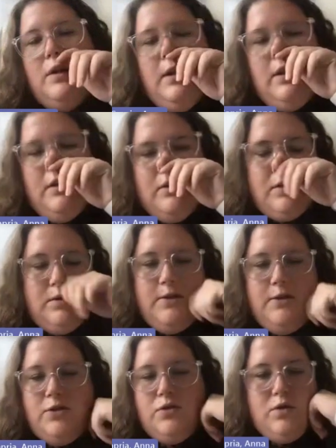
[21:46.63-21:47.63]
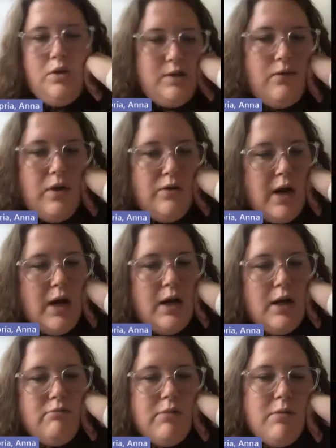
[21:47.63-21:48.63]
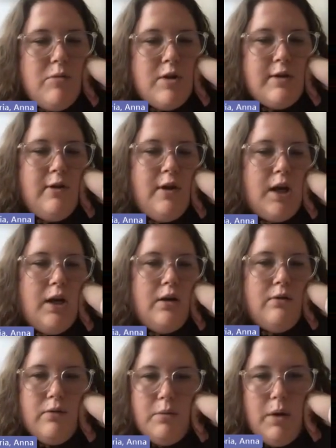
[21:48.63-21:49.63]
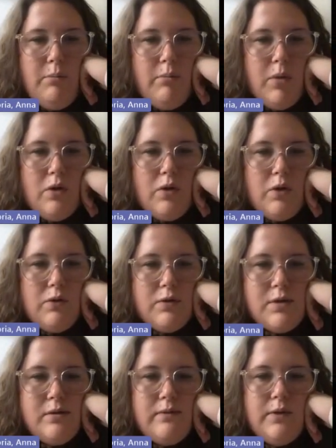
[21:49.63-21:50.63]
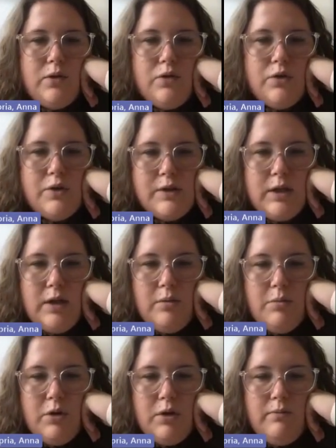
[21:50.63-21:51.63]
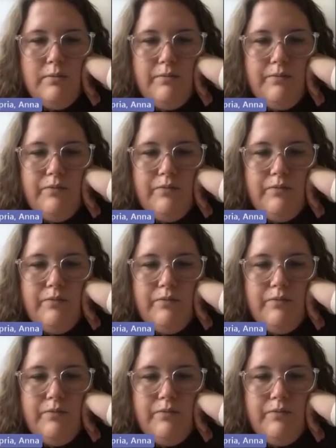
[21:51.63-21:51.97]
And so this is just how I name it, so I kind of remember those filters that I put in.